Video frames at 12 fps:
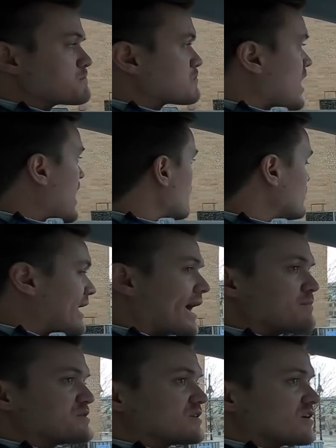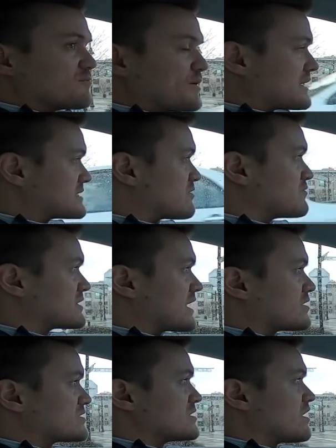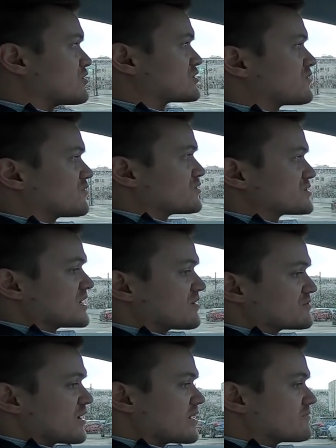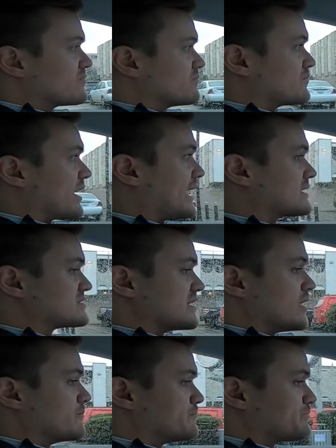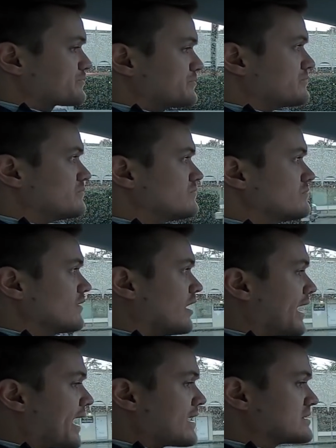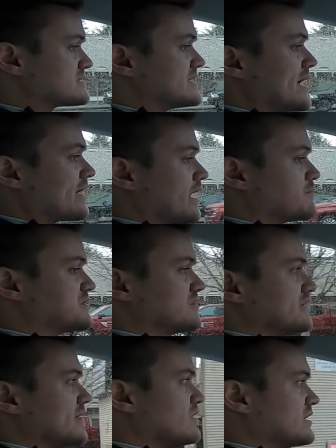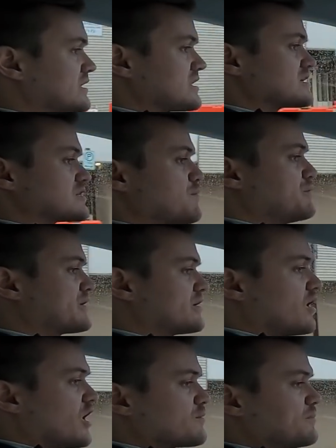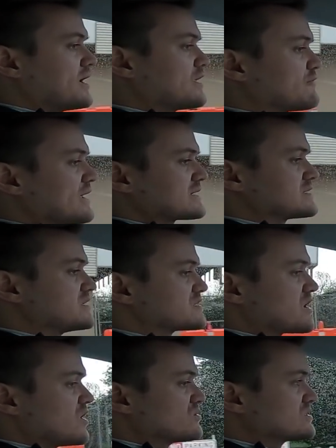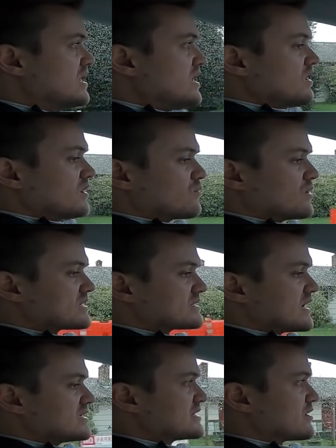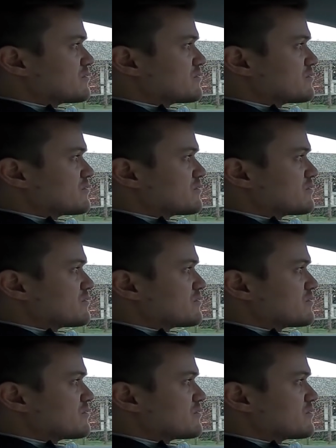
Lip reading: I would absolutely have paid $7,000 for full self-drive. Hands down. Hands down, absolutely. Now look at this. I'll put it in autopilot right next to these cones. Look what it does here.